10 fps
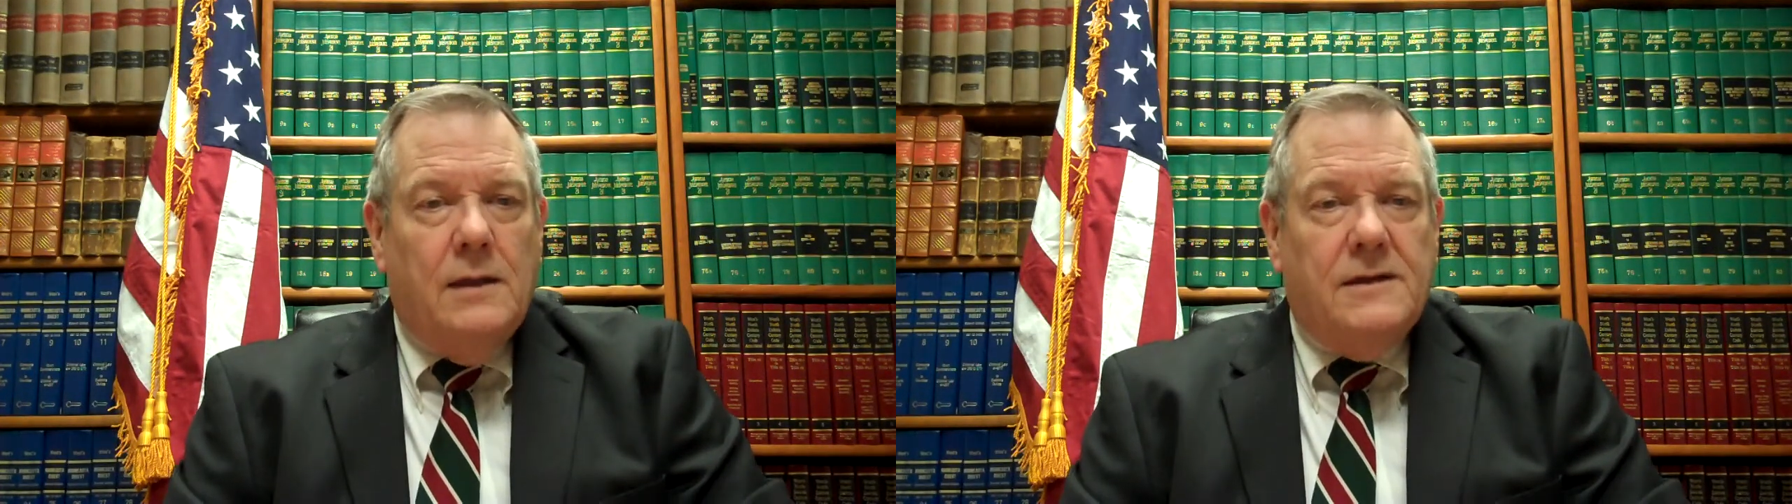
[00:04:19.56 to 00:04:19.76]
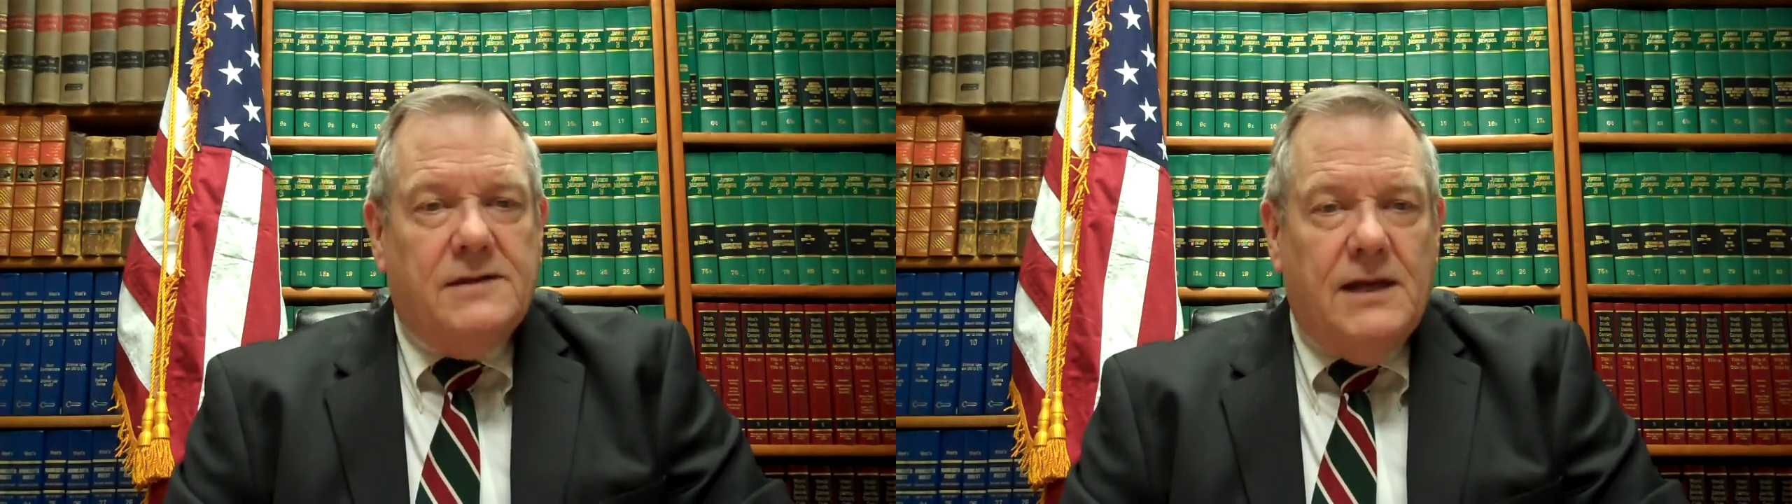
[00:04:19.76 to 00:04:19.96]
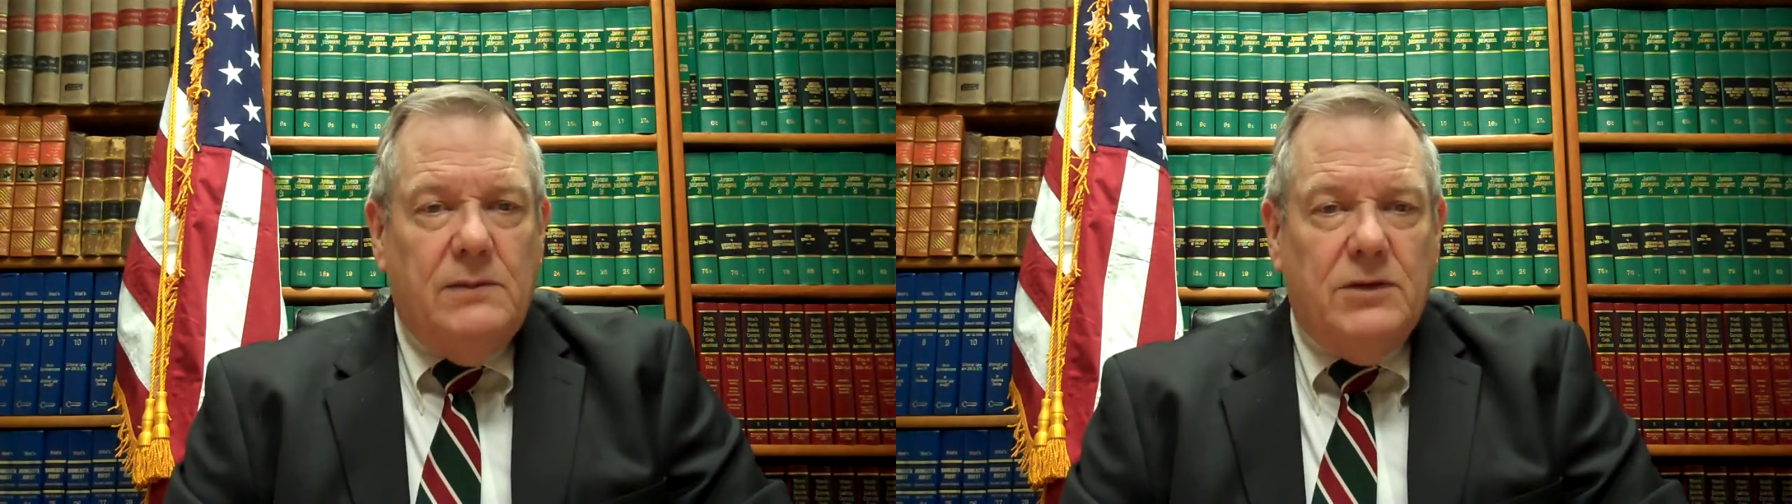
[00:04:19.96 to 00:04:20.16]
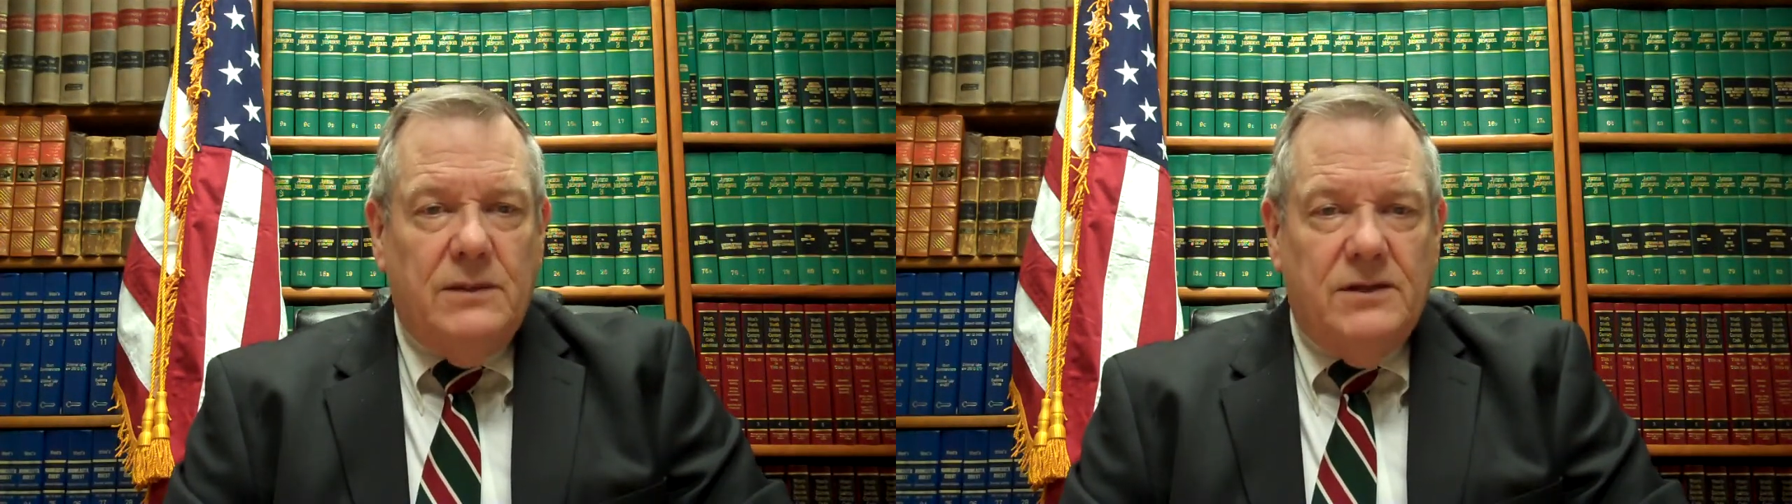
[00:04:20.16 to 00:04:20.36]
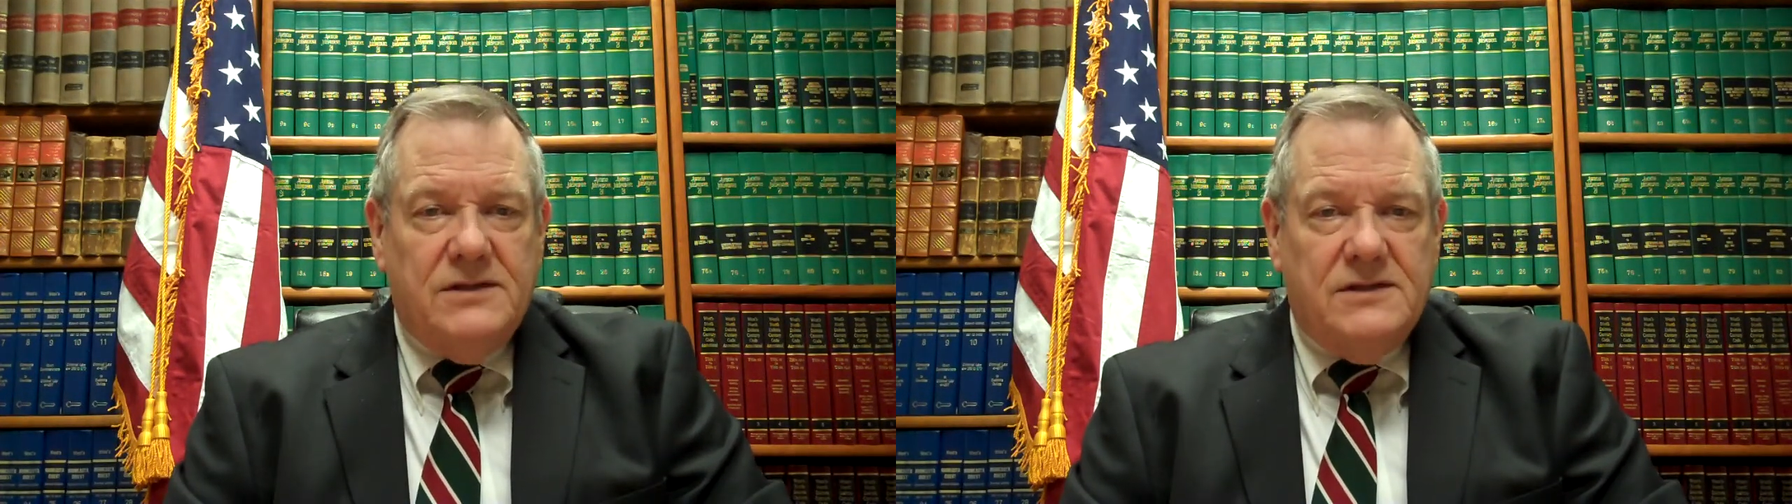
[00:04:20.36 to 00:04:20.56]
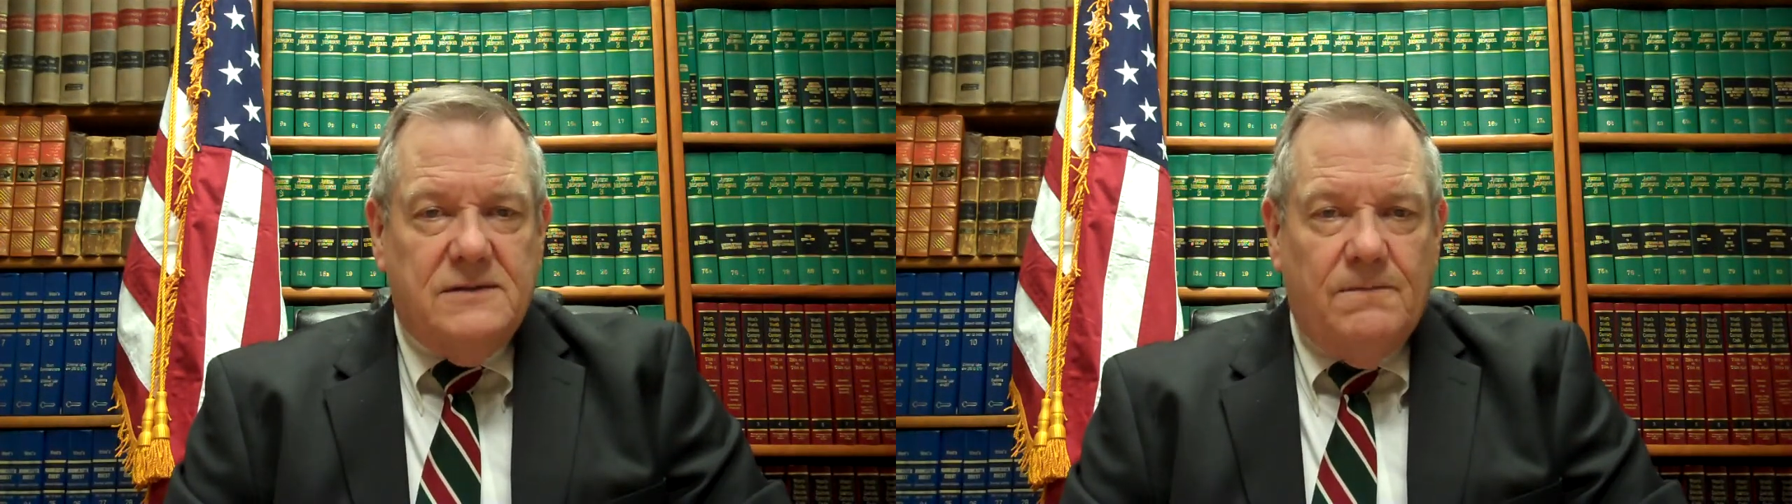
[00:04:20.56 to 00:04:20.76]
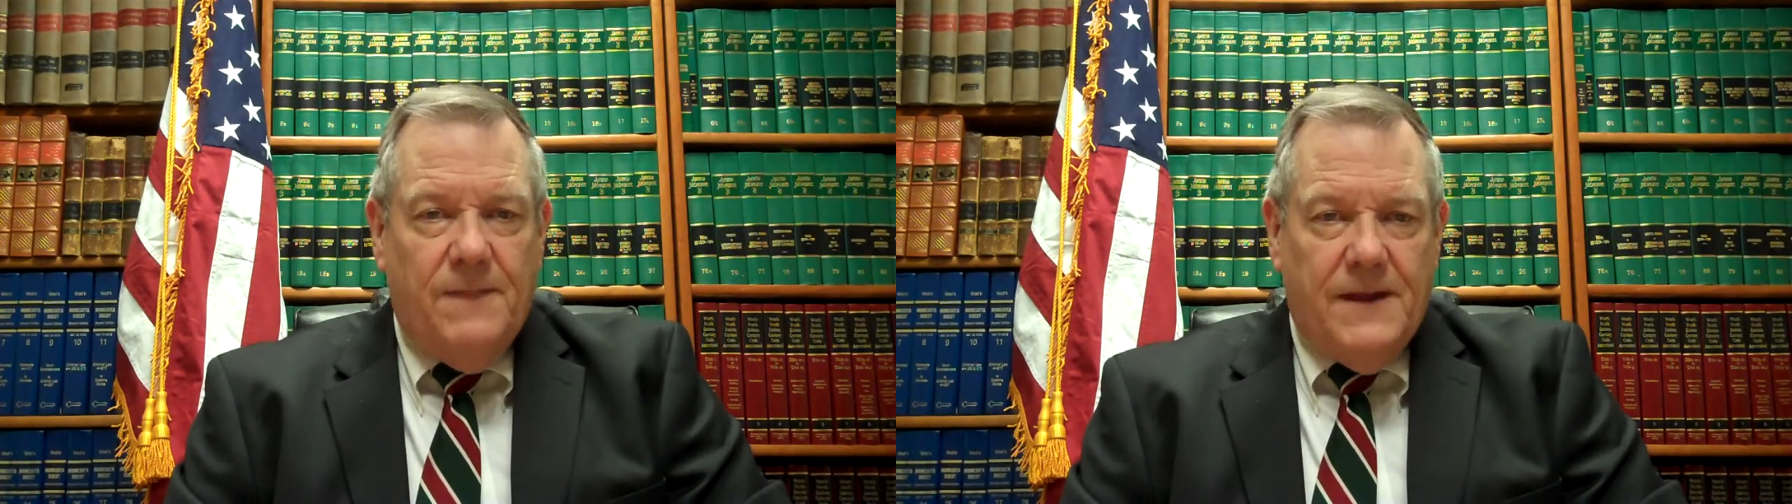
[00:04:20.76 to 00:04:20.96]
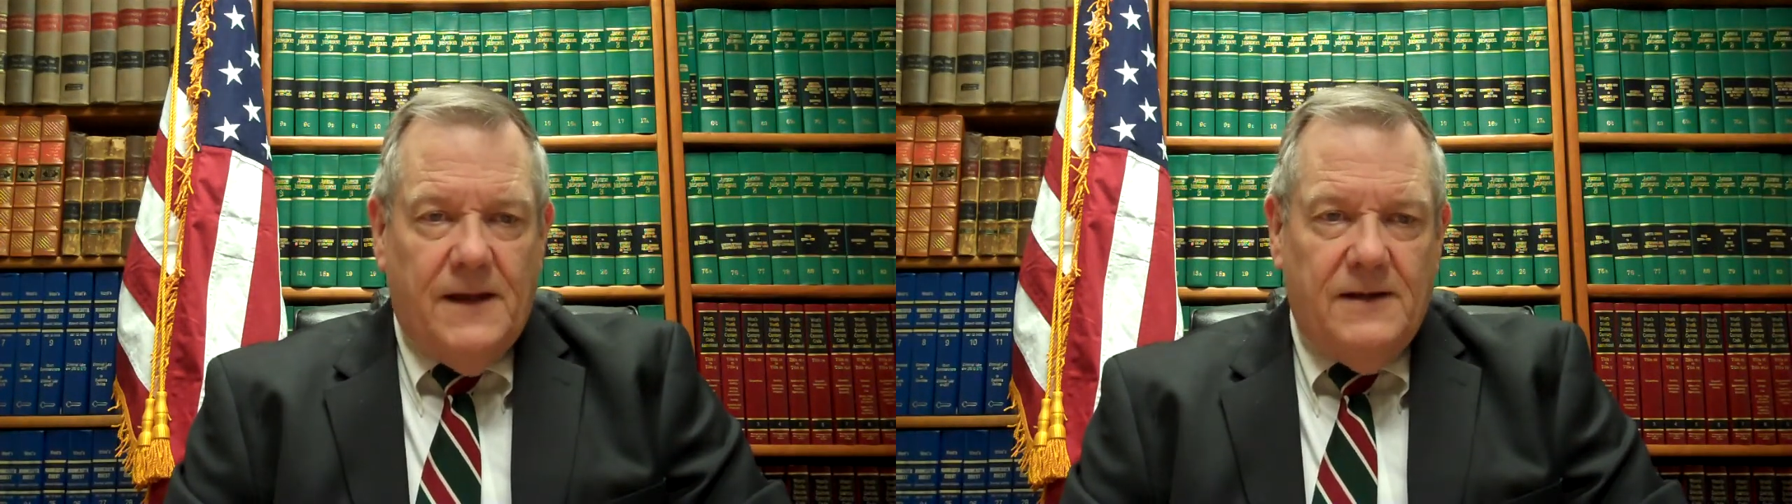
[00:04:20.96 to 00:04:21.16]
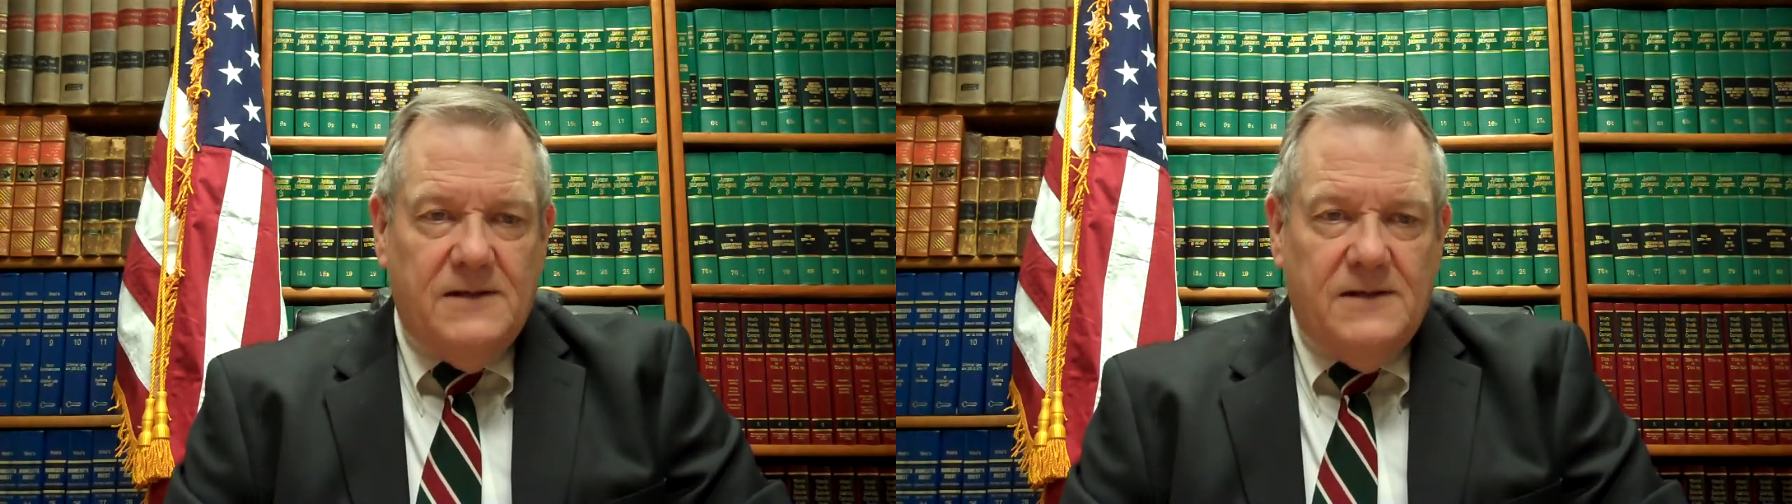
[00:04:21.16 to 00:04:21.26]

The time limits that I